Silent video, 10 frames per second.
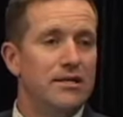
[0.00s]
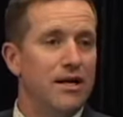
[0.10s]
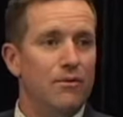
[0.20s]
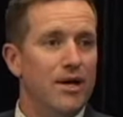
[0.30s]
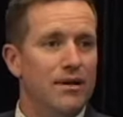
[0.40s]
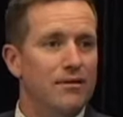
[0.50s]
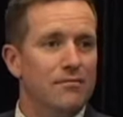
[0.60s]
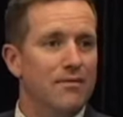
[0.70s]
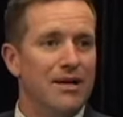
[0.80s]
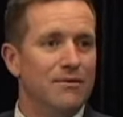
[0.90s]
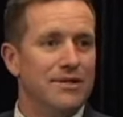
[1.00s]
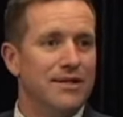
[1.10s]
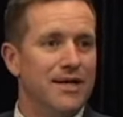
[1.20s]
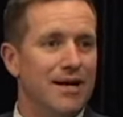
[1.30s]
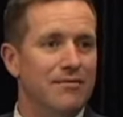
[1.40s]
know where money was going
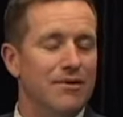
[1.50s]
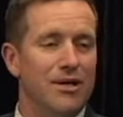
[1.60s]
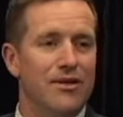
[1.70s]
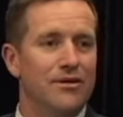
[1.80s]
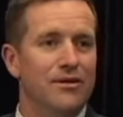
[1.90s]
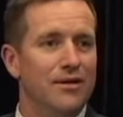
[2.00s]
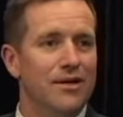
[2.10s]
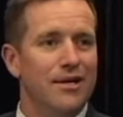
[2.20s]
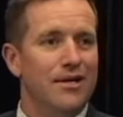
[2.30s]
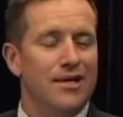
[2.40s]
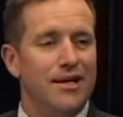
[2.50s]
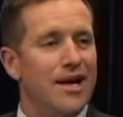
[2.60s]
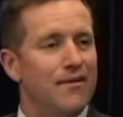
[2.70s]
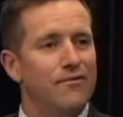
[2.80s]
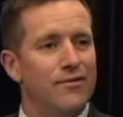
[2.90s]
to come from. I thought, you
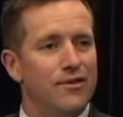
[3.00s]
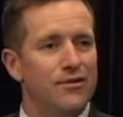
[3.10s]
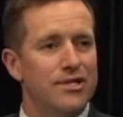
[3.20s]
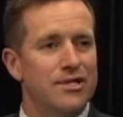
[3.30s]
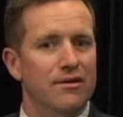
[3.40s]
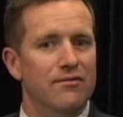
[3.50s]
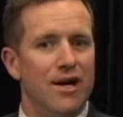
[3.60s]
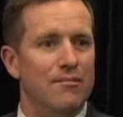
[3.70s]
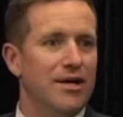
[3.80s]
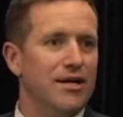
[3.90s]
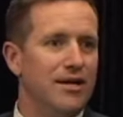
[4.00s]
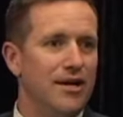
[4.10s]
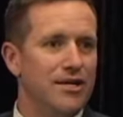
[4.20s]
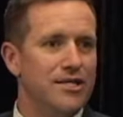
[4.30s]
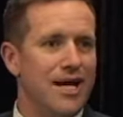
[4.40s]
have thoughts of, am I going to
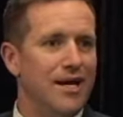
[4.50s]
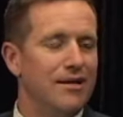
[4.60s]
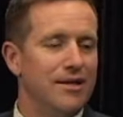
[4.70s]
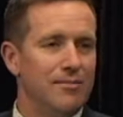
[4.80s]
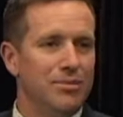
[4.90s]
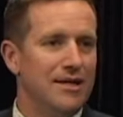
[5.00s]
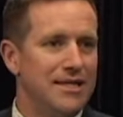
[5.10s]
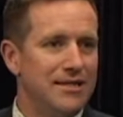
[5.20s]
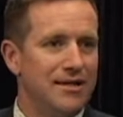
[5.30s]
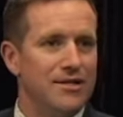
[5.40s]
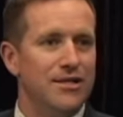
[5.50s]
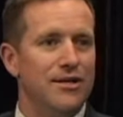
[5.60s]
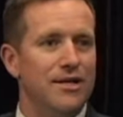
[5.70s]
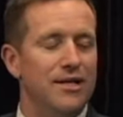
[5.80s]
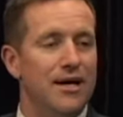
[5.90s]
go to jail? Are the police going to
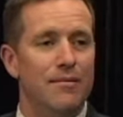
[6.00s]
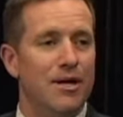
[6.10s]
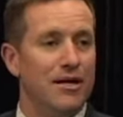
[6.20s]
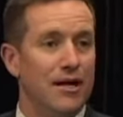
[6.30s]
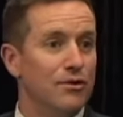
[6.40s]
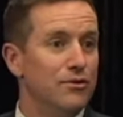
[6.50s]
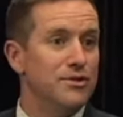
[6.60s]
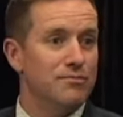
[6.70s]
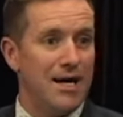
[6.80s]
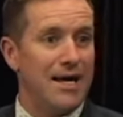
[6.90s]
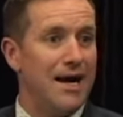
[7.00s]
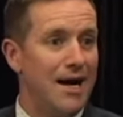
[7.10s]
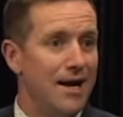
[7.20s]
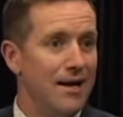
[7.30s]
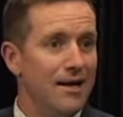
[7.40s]
turn it? Am I going to lose my
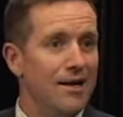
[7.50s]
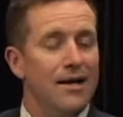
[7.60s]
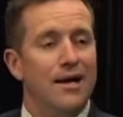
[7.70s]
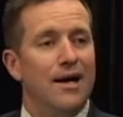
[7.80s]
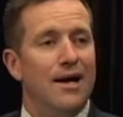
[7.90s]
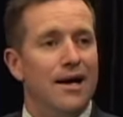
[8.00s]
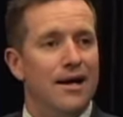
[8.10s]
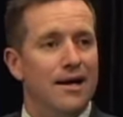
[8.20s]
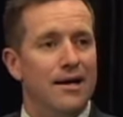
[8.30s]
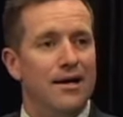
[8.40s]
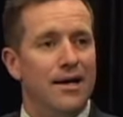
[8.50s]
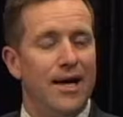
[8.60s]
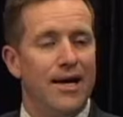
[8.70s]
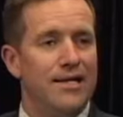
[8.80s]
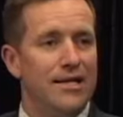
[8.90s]
car?
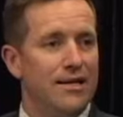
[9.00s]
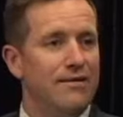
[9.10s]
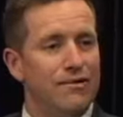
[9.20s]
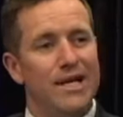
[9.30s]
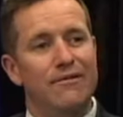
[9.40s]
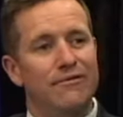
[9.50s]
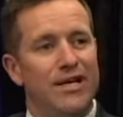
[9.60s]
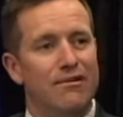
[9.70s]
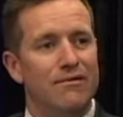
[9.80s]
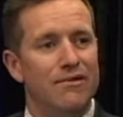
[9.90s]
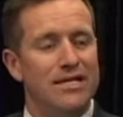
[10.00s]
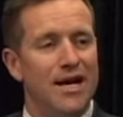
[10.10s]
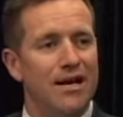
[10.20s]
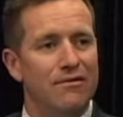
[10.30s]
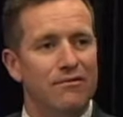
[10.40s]
And you live with that fear every
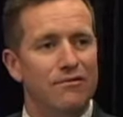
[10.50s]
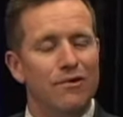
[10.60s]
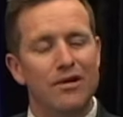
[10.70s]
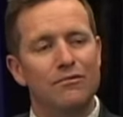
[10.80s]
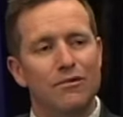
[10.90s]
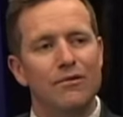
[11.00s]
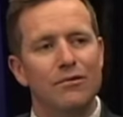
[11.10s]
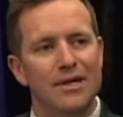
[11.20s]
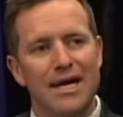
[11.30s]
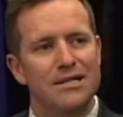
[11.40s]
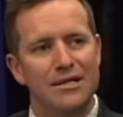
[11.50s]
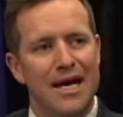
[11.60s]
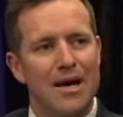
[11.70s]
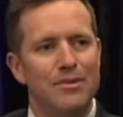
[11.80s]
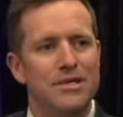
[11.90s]
day of what will actually
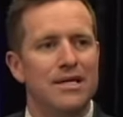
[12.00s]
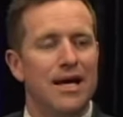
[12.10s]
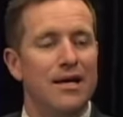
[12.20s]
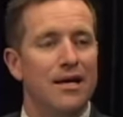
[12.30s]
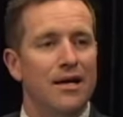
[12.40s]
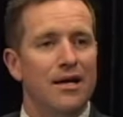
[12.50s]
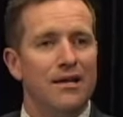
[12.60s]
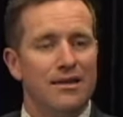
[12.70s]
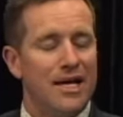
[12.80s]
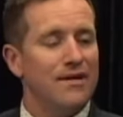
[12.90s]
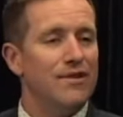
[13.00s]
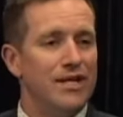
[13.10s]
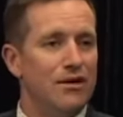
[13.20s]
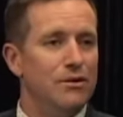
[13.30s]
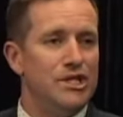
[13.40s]
happen today. Thankfully,
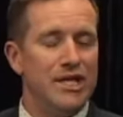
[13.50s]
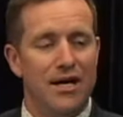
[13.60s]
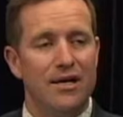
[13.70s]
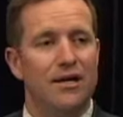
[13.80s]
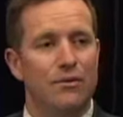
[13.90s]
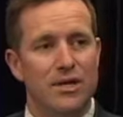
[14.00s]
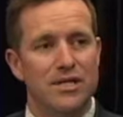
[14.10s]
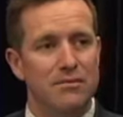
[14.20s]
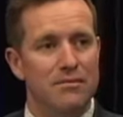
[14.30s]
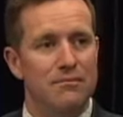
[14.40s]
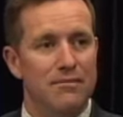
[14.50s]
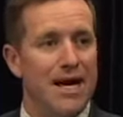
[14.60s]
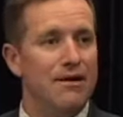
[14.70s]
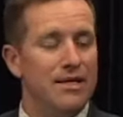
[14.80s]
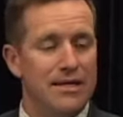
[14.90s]
I was young and I wasn't
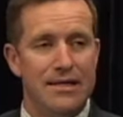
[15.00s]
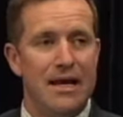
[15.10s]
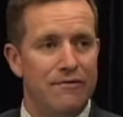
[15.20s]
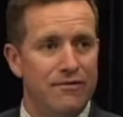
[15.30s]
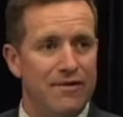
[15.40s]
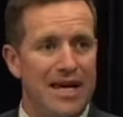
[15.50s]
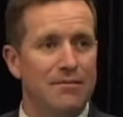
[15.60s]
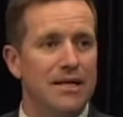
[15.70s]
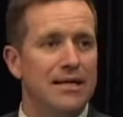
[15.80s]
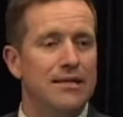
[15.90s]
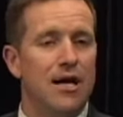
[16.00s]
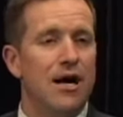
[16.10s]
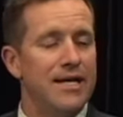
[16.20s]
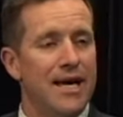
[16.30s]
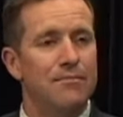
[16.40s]
married, didn't have a family, and
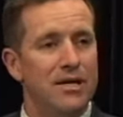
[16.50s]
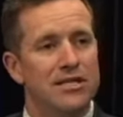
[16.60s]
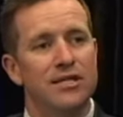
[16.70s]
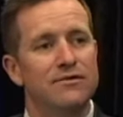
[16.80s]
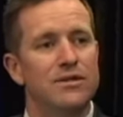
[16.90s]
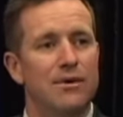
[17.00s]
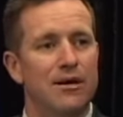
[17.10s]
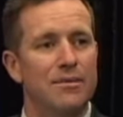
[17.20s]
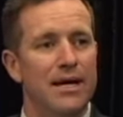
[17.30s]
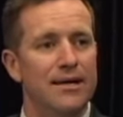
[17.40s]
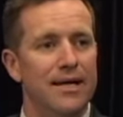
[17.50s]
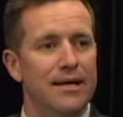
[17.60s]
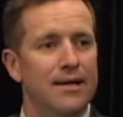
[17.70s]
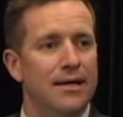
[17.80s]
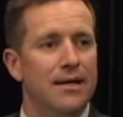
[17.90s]
I only had myself to worry about
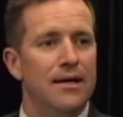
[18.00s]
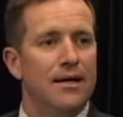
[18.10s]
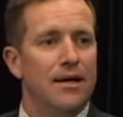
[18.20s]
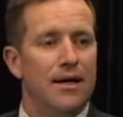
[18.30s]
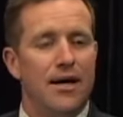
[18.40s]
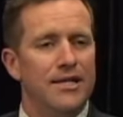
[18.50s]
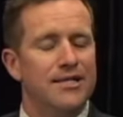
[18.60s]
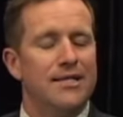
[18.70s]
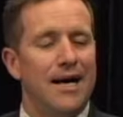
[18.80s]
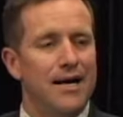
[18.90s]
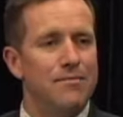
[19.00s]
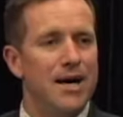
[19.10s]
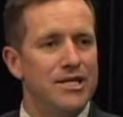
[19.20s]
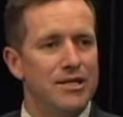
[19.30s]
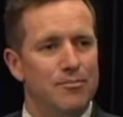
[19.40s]
then. I just can't
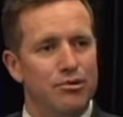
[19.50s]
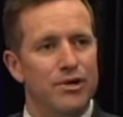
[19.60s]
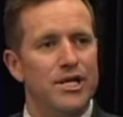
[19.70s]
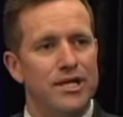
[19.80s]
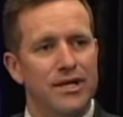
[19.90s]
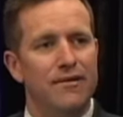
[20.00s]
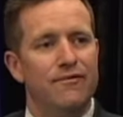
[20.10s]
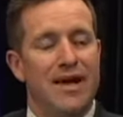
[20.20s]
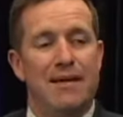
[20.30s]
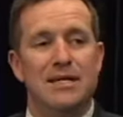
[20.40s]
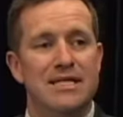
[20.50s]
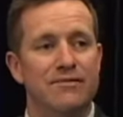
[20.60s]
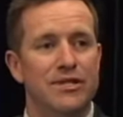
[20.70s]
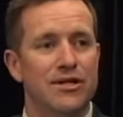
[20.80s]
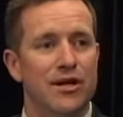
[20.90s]
imagine the pressure that families
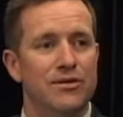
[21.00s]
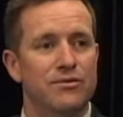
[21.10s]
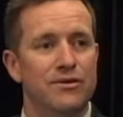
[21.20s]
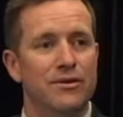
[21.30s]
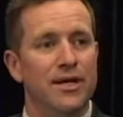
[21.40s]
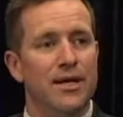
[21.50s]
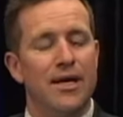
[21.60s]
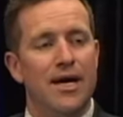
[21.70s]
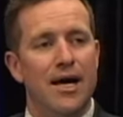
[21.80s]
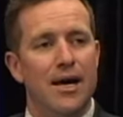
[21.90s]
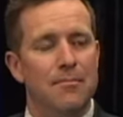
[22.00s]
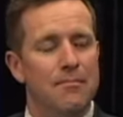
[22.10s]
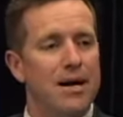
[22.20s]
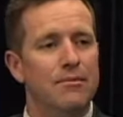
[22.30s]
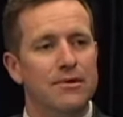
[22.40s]
have to go through. A
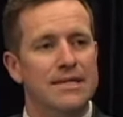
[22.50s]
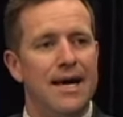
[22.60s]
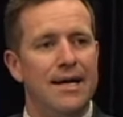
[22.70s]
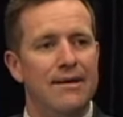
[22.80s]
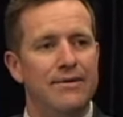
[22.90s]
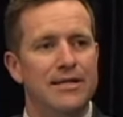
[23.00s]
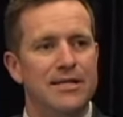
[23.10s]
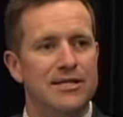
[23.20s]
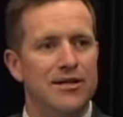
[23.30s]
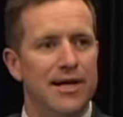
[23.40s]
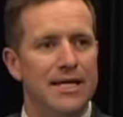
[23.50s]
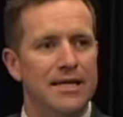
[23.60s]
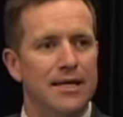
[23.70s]
mum or dad having to decide,